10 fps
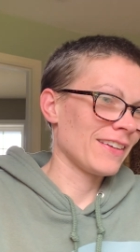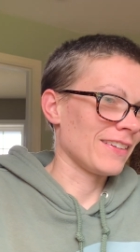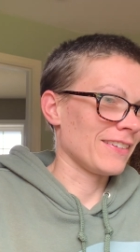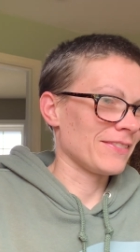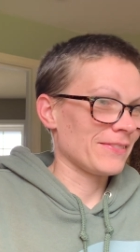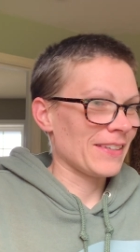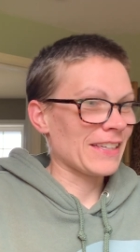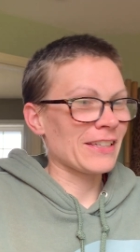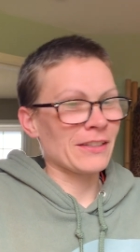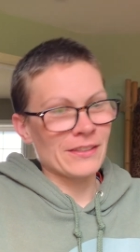Uh,
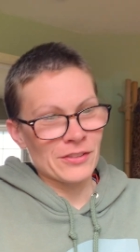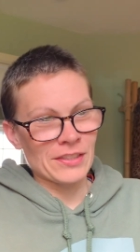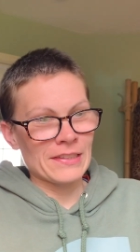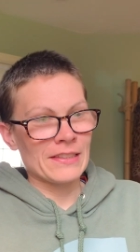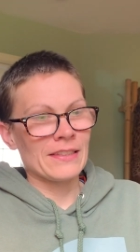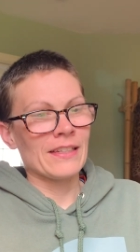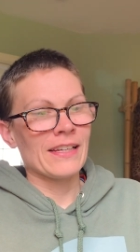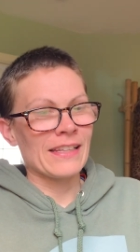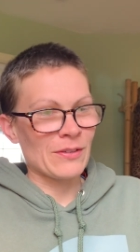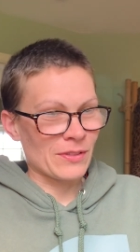in conclusion,
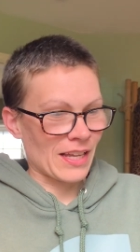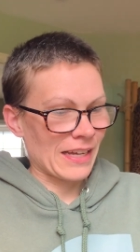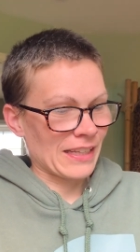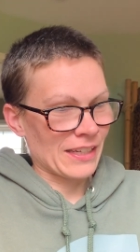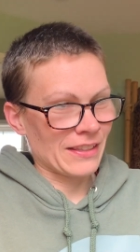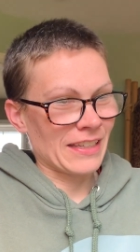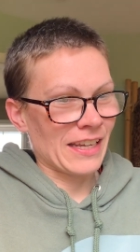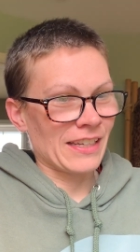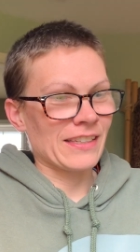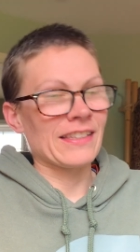that was the highlight of the
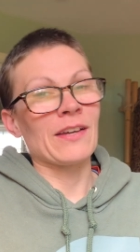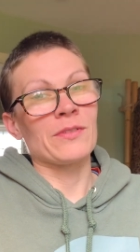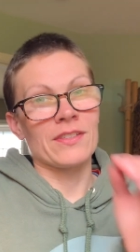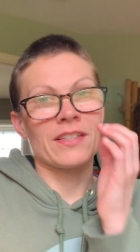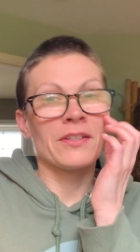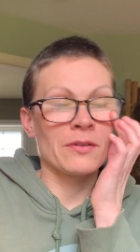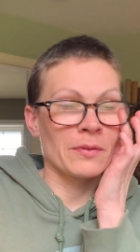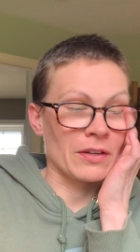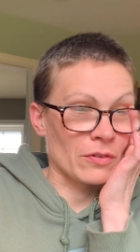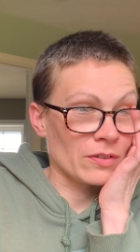day, and that was
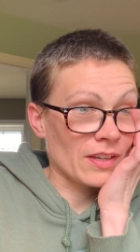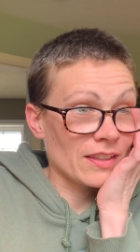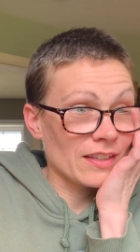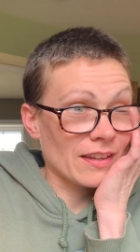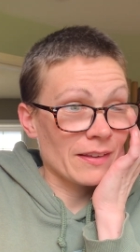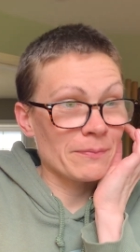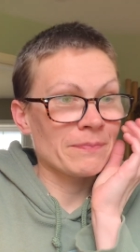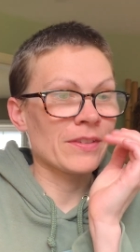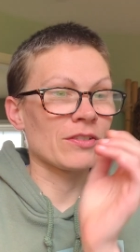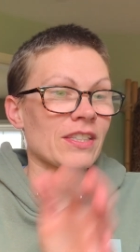what I wrote at the time.
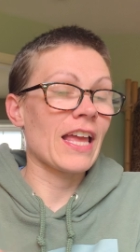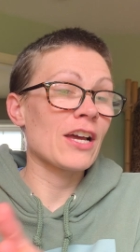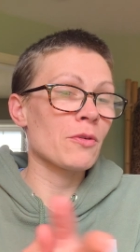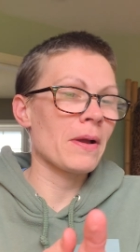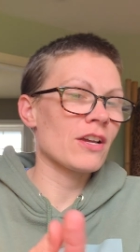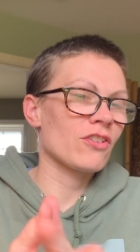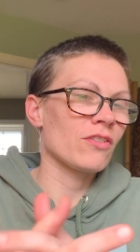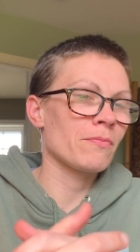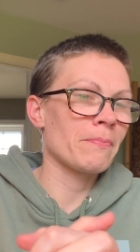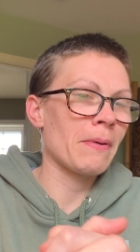So it was
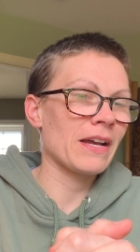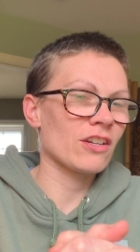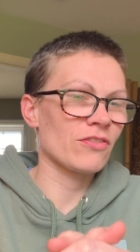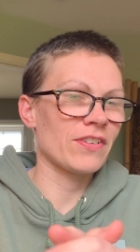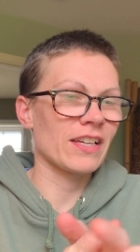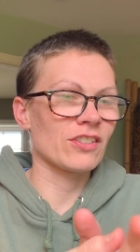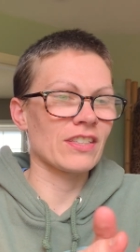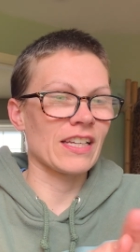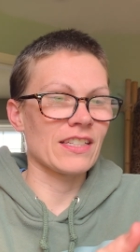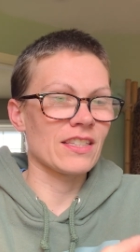autobiography
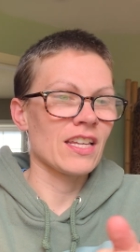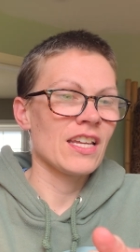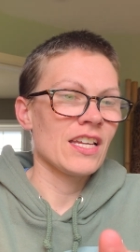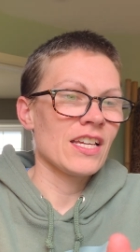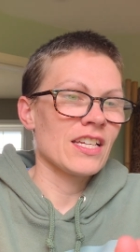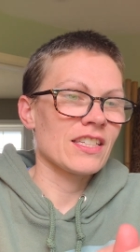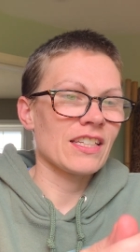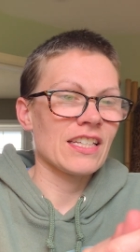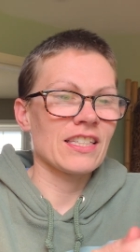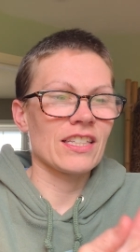exercise,
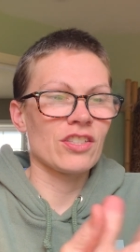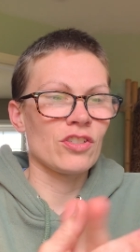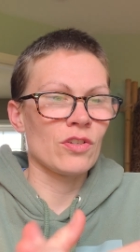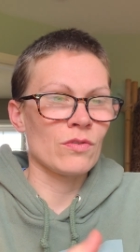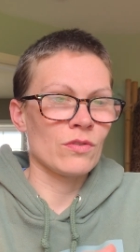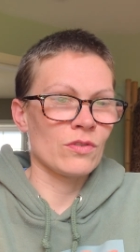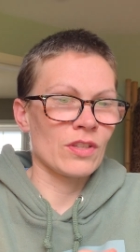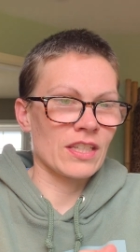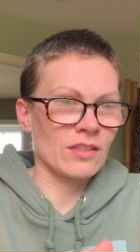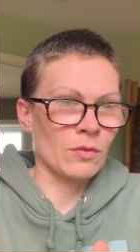Sunday, sixth June
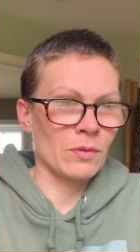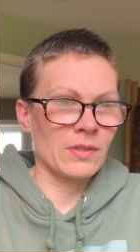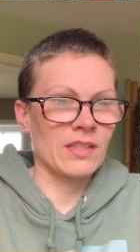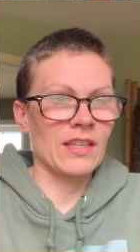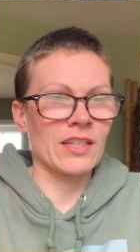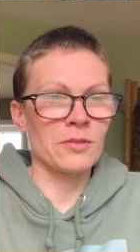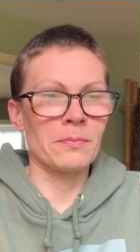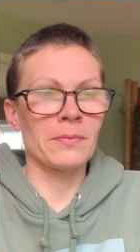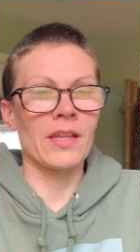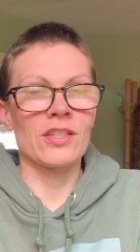two thousand twenty-one, dash,
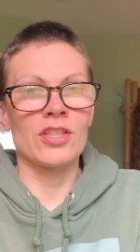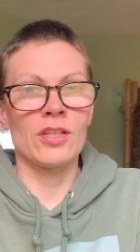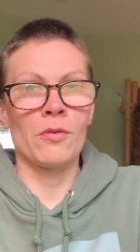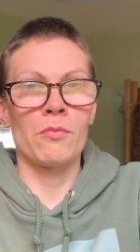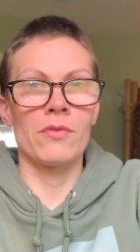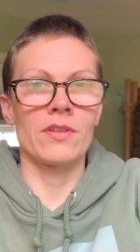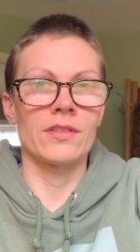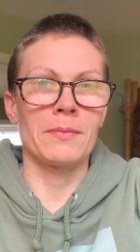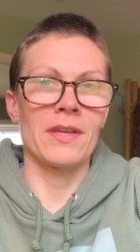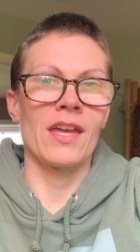Blotchy
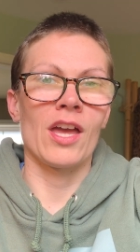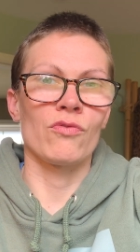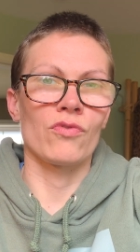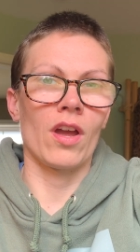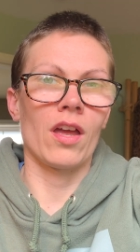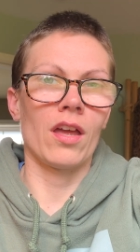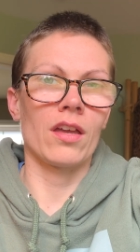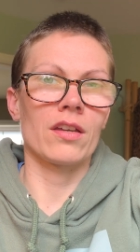brings me a rock.